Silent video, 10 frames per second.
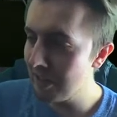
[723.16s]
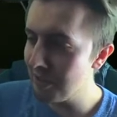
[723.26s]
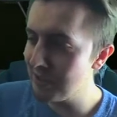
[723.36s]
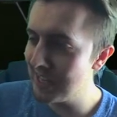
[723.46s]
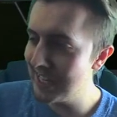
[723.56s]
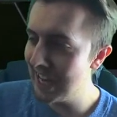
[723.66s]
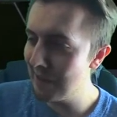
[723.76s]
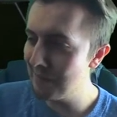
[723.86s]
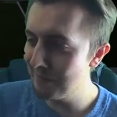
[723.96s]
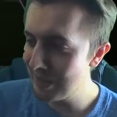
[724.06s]
CDM.
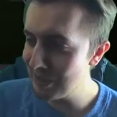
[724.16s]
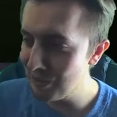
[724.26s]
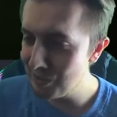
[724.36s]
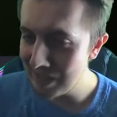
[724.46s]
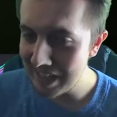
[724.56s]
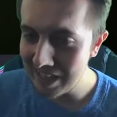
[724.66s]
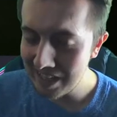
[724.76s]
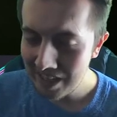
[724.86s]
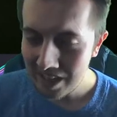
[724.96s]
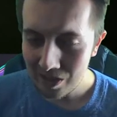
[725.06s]
That's all we need.
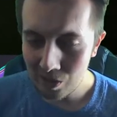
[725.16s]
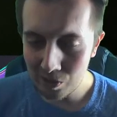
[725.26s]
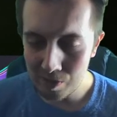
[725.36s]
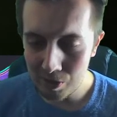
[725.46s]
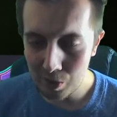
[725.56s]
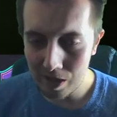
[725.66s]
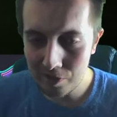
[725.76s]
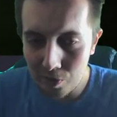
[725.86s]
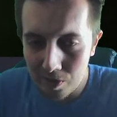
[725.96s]
Not too much to ask for, is